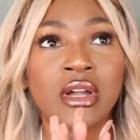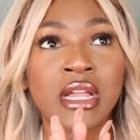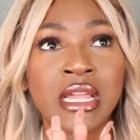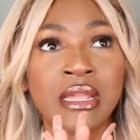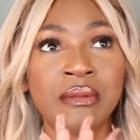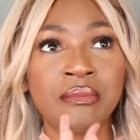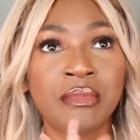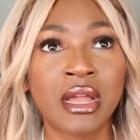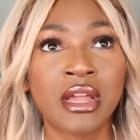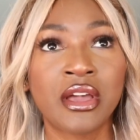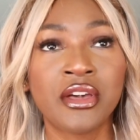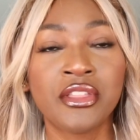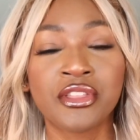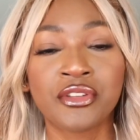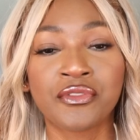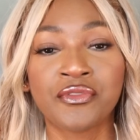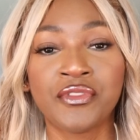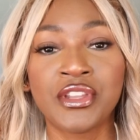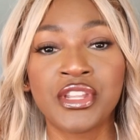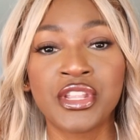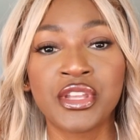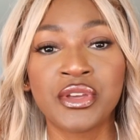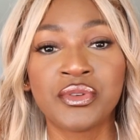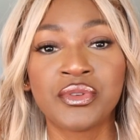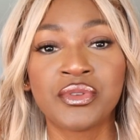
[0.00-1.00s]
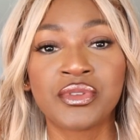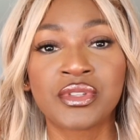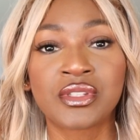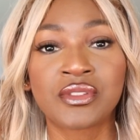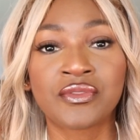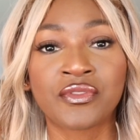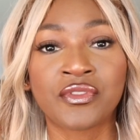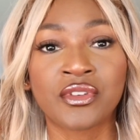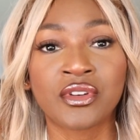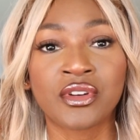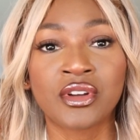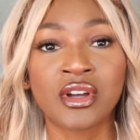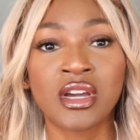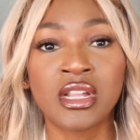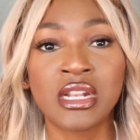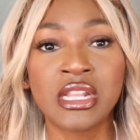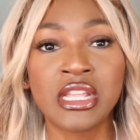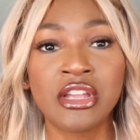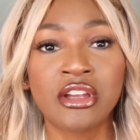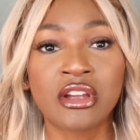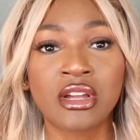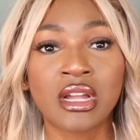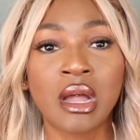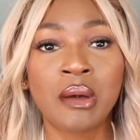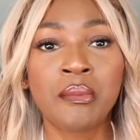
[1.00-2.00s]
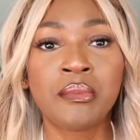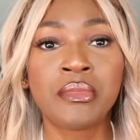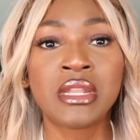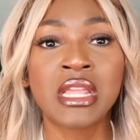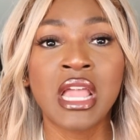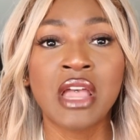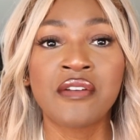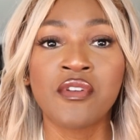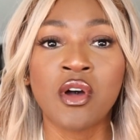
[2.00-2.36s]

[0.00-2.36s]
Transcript: in my other videos for Honey Hair Company,